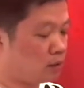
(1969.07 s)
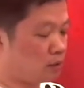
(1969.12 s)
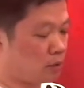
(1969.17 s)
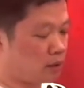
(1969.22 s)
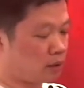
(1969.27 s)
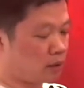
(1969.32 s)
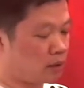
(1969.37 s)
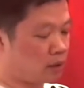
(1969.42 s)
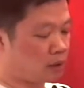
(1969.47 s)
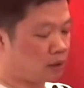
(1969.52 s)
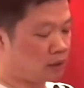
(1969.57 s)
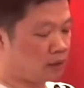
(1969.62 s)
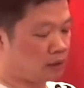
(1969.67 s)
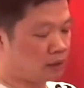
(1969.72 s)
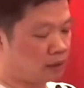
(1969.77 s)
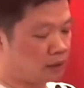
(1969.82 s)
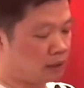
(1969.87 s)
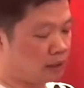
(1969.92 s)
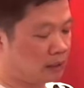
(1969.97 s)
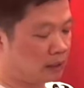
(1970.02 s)
we call
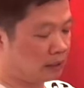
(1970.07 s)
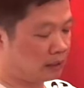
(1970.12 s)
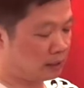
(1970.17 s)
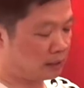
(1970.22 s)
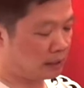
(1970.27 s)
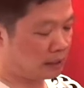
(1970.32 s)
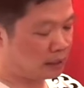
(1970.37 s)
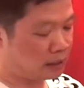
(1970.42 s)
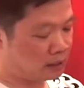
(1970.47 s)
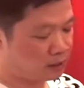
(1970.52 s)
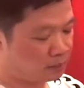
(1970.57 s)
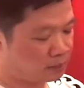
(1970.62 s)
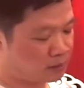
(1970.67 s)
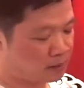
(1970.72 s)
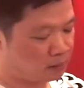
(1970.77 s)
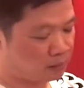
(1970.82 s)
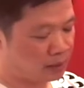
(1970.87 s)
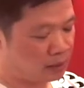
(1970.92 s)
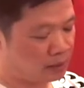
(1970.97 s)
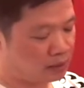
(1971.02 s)
this uh, negative
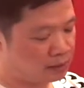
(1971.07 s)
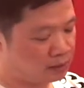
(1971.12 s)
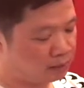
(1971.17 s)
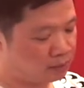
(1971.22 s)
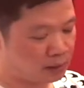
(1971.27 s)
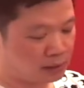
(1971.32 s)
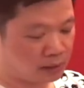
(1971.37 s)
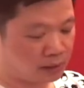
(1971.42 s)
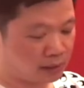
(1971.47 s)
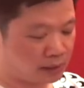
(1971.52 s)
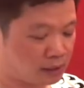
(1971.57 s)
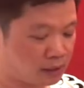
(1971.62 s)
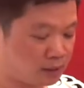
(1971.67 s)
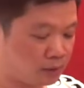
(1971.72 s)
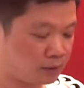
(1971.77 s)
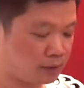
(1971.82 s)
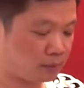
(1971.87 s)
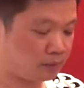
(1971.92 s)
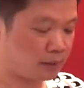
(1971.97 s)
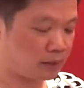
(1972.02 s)
space because
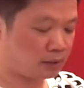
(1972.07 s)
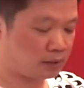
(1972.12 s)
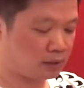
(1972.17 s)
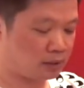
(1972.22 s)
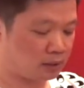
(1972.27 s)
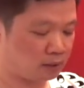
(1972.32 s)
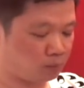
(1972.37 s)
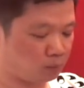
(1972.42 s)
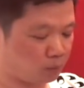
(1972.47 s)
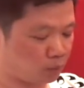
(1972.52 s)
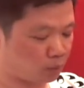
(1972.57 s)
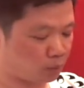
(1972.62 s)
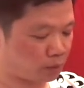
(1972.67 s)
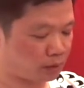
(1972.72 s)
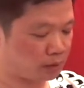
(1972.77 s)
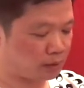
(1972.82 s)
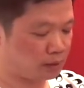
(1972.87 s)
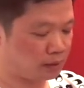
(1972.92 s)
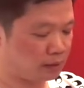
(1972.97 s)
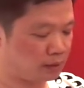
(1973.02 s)
negative space is
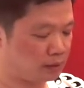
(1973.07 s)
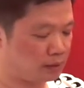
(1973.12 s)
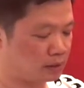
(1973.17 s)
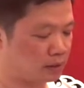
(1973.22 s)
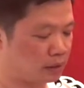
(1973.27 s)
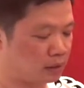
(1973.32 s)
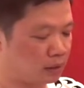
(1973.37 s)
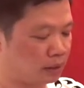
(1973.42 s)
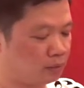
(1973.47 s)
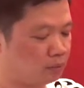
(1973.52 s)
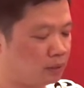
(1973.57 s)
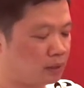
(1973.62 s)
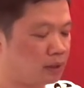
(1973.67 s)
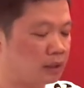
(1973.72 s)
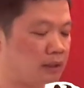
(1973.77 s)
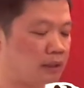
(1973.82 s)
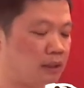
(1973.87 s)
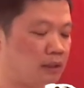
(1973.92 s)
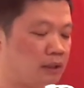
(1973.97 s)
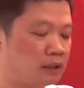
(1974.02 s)
important in design
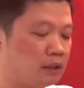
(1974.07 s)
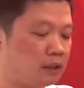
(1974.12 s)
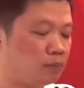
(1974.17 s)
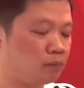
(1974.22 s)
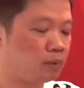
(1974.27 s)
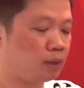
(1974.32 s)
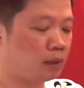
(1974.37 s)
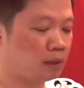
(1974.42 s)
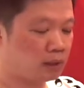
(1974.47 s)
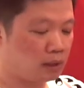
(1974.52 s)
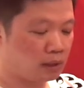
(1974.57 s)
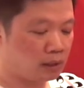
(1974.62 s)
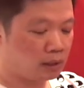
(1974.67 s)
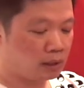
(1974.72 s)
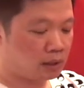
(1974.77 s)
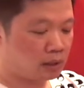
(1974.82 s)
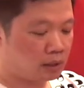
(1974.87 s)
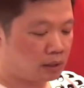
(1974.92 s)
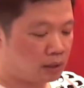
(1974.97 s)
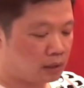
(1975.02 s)
because that gives
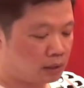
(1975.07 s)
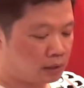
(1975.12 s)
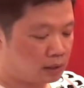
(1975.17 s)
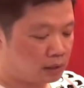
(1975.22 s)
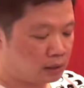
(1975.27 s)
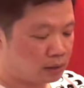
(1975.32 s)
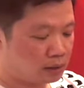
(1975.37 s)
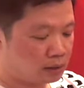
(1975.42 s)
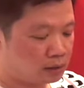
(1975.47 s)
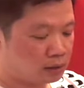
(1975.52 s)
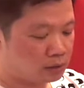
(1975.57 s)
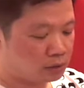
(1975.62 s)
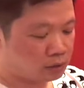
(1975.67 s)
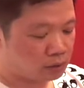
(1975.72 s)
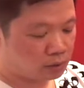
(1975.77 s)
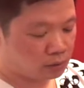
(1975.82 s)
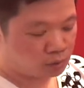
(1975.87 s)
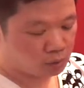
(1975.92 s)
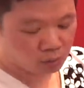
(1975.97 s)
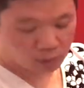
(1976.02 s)

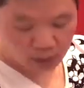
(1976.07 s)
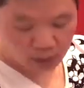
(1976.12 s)
you